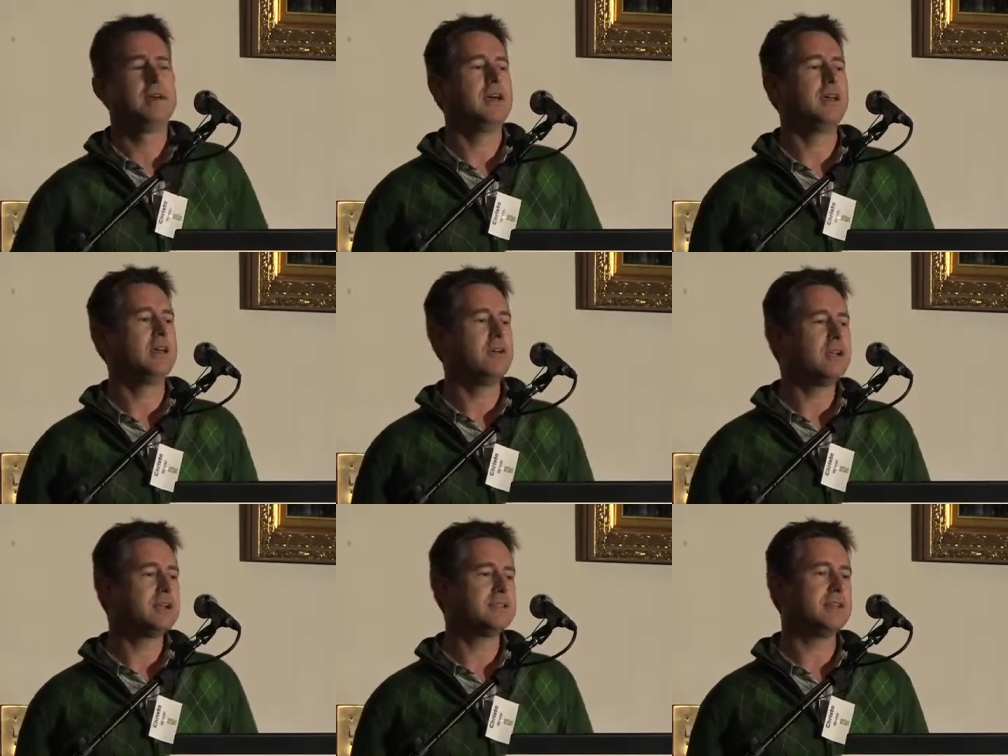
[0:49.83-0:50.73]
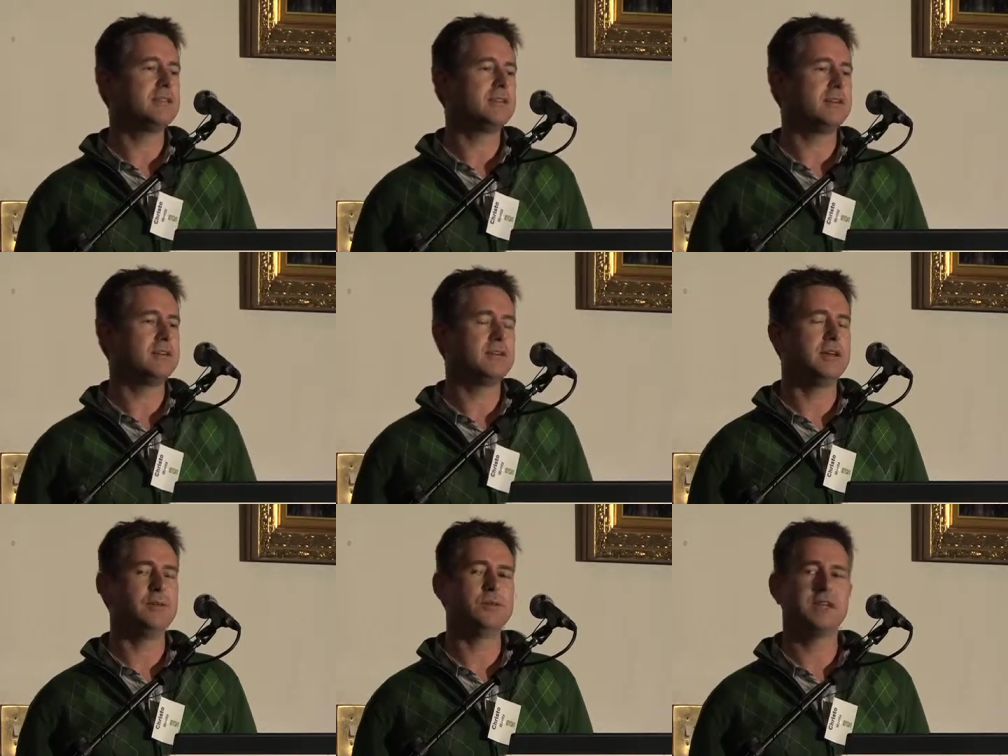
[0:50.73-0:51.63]
And I realized that
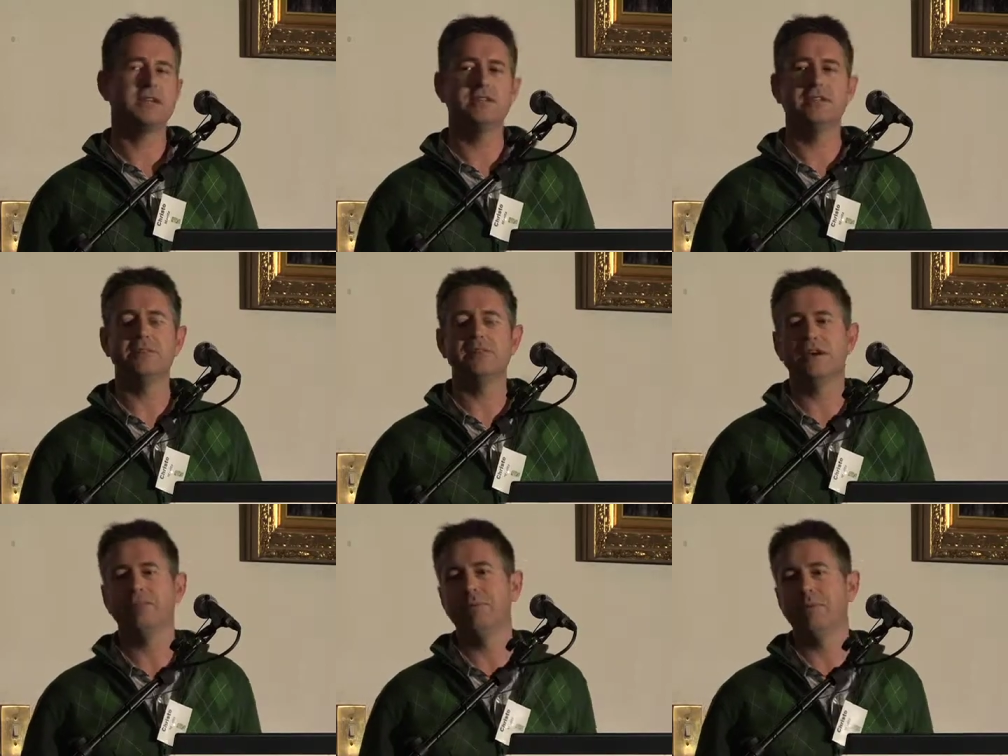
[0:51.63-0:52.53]
it was actually a different kind of